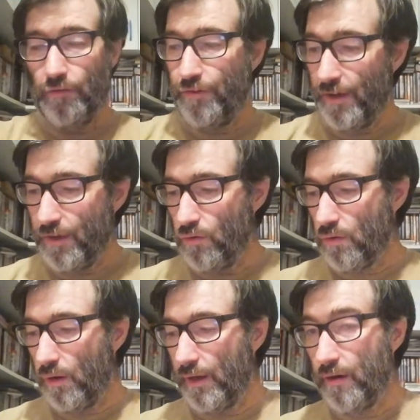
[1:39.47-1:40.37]
thank you,
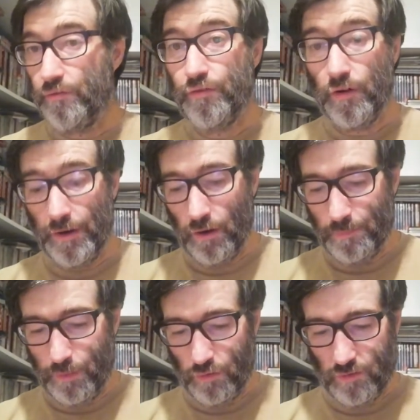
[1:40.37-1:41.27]
Claire, for your
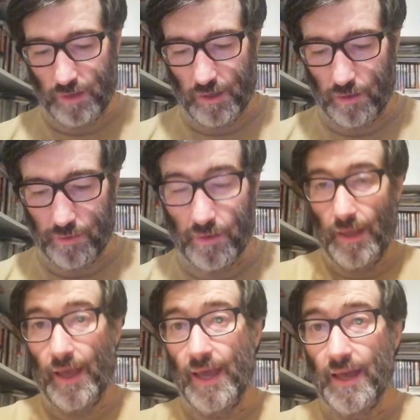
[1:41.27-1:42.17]
postcard.
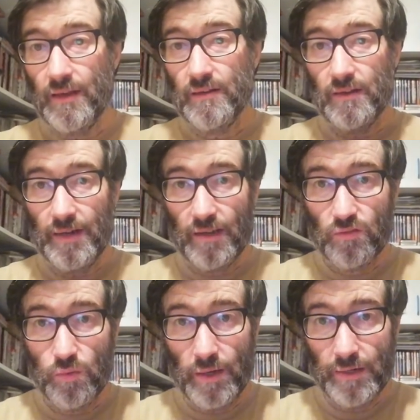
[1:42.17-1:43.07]
And the
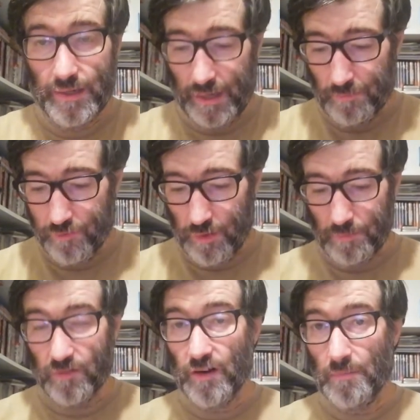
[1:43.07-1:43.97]
next one came
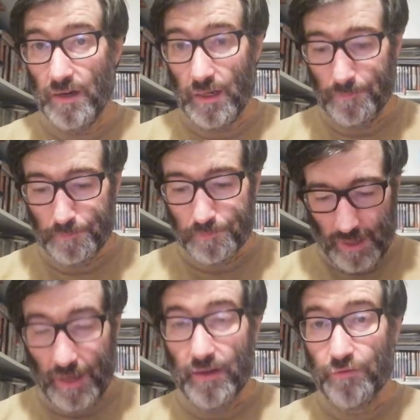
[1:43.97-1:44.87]
from Germany,
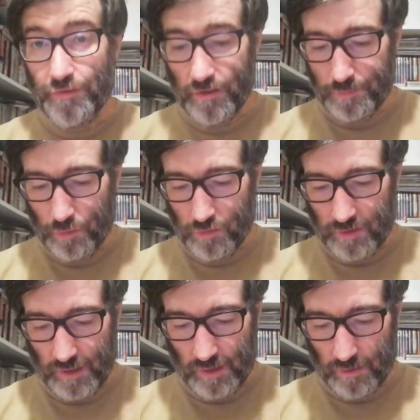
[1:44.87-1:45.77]
and the first
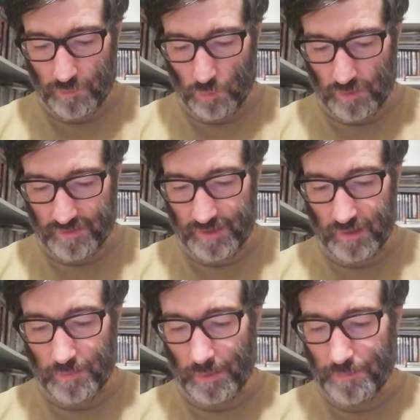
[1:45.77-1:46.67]
postcard was
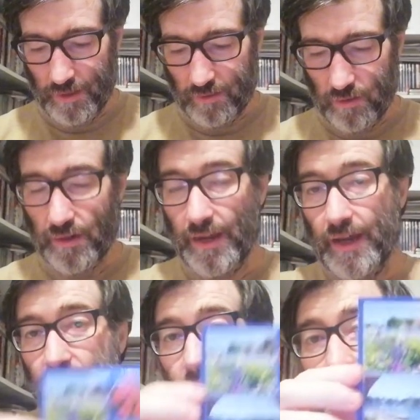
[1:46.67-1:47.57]
sent by Peter,
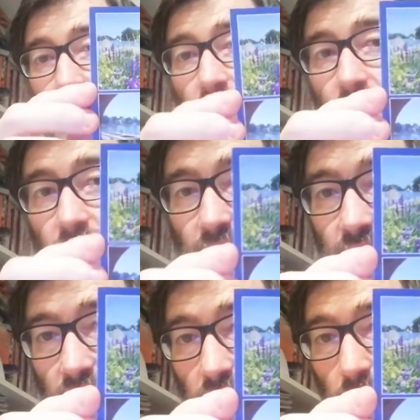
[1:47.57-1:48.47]
and he
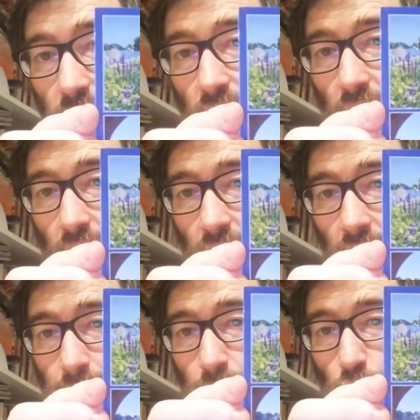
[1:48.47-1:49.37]
sent me
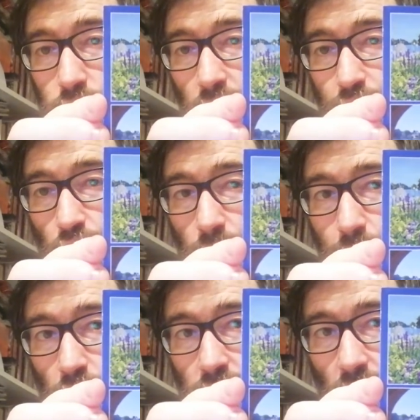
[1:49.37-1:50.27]
a multi-view
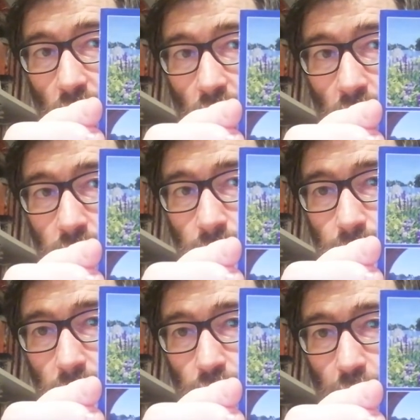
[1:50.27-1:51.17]
postcard,
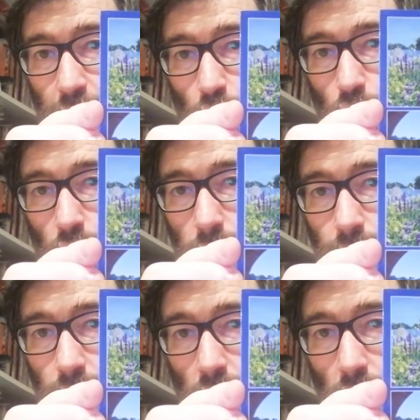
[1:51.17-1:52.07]
very cool,
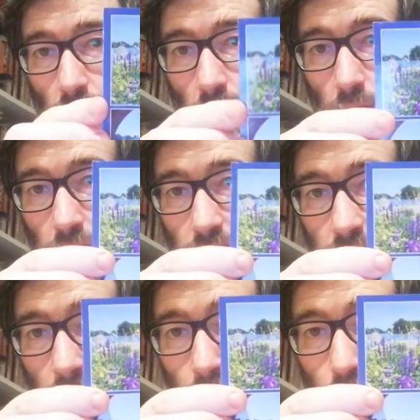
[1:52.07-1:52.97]
with
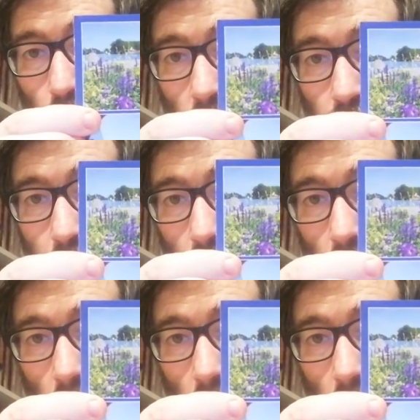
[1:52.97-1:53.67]
some beautiful